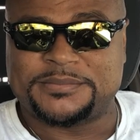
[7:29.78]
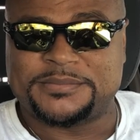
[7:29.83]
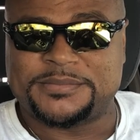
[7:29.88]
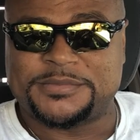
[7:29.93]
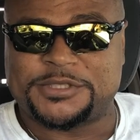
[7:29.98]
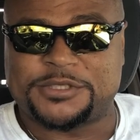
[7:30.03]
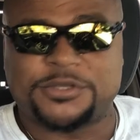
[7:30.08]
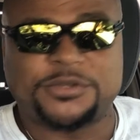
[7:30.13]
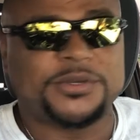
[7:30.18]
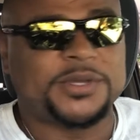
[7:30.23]

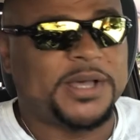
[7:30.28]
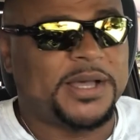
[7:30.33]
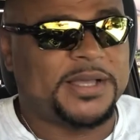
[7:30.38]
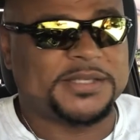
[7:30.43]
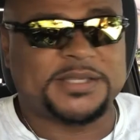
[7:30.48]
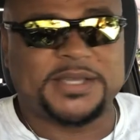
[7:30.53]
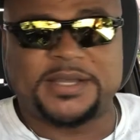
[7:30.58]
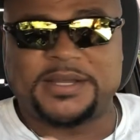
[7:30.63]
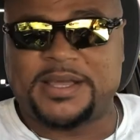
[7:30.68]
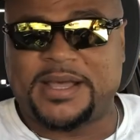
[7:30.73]
So you guys
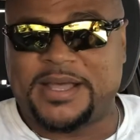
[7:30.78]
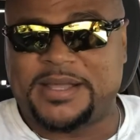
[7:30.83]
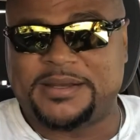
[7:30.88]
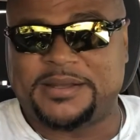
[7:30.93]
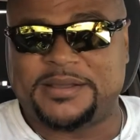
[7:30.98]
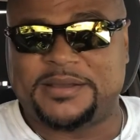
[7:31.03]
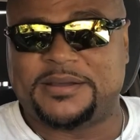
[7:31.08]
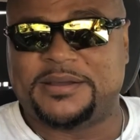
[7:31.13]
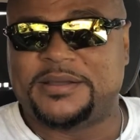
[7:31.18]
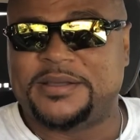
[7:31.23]
get the
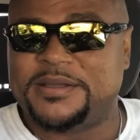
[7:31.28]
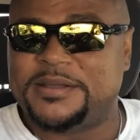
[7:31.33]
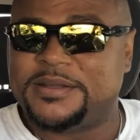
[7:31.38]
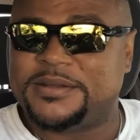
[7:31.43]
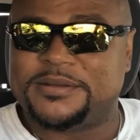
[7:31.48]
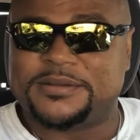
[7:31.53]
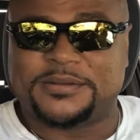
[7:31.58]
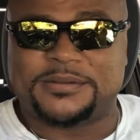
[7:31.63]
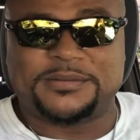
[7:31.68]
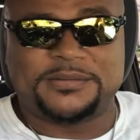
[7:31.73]
idea.
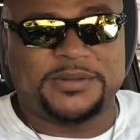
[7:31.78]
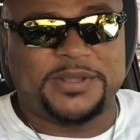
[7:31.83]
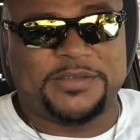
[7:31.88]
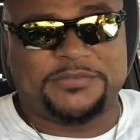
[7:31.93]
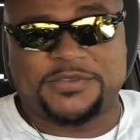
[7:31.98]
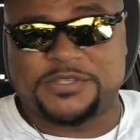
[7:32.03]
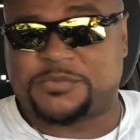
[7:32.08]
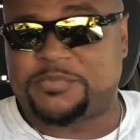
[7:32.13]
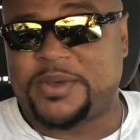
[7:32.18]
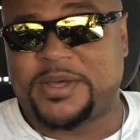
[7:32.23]
If
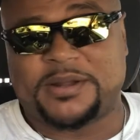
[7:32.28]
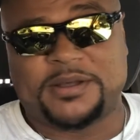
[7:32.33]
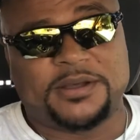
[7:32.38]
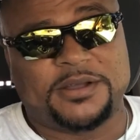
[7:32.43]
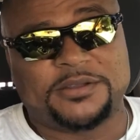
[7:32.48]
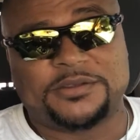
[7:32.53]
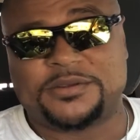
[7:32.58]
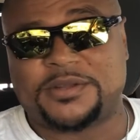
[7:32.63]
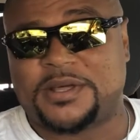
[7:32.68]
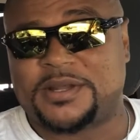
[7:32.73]
you spend
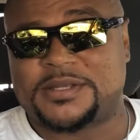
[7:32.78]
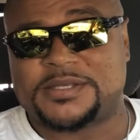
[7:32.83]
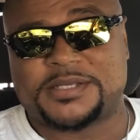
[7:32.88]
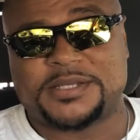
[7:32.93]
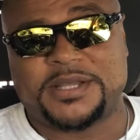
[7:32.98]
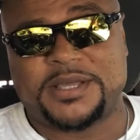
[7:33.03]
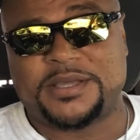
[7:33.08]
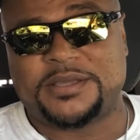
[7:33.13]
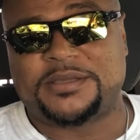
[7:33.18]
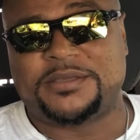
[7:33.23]
$100 a
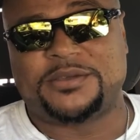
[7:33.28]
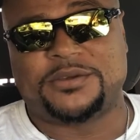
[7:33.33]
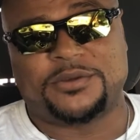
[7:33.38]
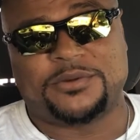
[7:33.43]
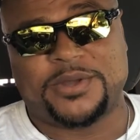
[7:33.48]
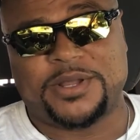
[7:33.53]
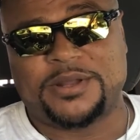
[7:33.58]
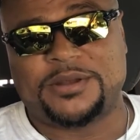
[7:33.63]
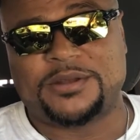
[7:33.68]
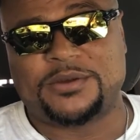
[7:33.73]
day, you
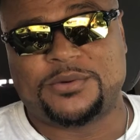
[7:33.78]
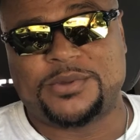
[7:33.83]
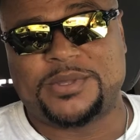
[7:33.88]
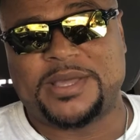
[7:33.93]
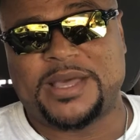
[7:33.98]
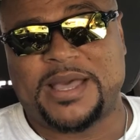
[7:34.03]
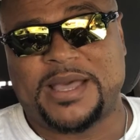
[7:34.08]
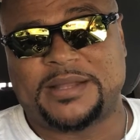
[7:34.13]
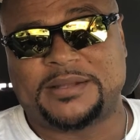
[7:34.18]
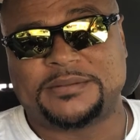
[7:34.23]
already know where
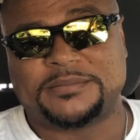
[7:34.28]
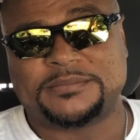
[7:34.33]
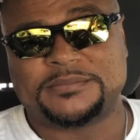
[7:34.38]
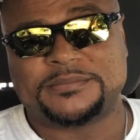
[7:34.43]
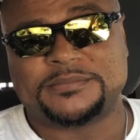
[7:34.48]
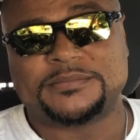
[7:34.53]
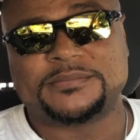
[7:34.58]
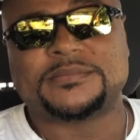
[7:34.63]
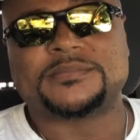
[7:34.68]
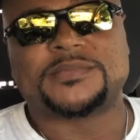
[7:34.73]
you're at.
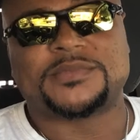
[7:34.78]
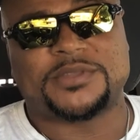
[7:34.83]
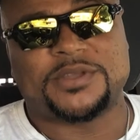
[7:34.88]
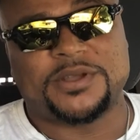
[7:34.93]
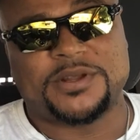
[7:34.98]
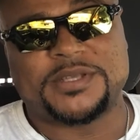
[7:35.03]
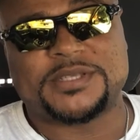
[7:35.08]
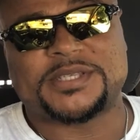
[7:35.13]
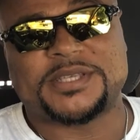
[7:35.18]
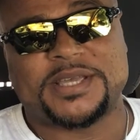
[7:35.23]

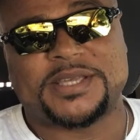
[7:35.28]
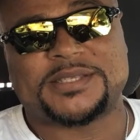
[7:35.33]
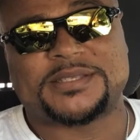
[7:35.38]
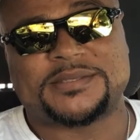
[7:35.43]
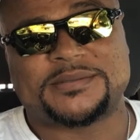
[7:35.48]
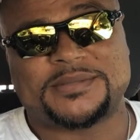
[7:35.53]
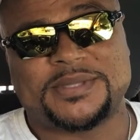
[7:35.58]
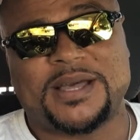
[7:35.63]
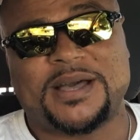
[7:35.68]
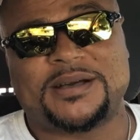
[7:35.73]

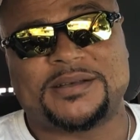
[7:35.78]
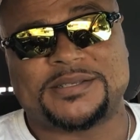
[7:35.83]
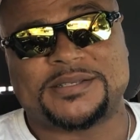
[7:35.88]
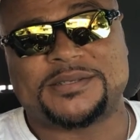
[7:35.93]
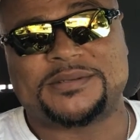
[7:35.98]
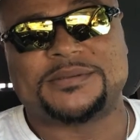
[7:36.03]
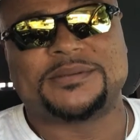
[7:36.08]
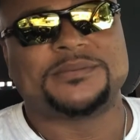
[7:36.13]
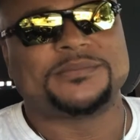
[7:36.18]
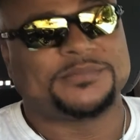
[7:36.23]

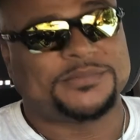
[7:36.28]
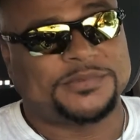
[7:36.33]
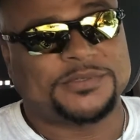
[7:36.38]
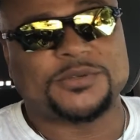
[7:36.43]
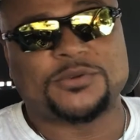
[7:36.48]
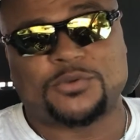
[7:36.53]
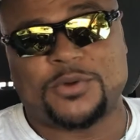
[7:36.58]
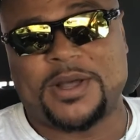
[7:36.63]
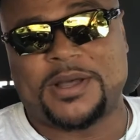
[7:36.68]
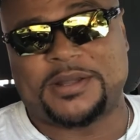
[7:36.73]
$36,000, so
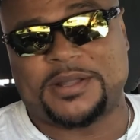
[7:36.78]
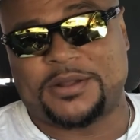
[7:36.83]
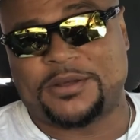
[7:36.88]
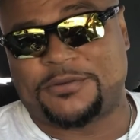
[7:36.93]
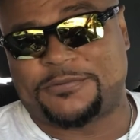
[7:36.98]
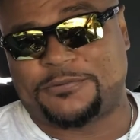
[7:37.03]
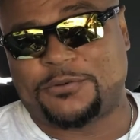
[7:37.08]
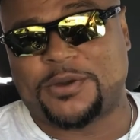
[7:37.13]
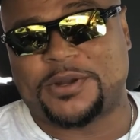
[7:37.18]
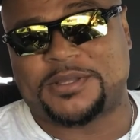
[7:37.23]
round it
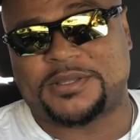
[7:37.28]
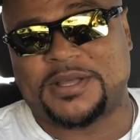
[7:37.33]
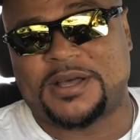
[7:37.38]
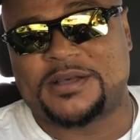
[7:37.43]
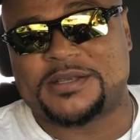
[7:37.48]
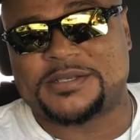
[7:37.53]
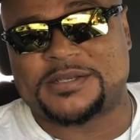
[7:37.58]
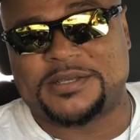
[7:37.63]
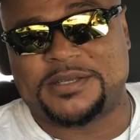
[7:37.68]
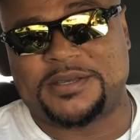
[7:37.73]
off,
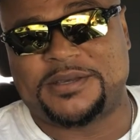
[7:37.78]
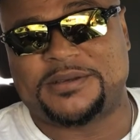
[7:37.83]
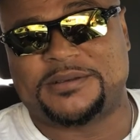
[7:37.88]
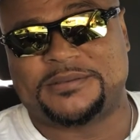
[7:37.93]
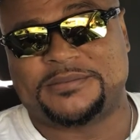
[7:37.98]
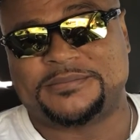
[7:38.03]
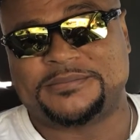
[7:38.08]
$40,000 a year.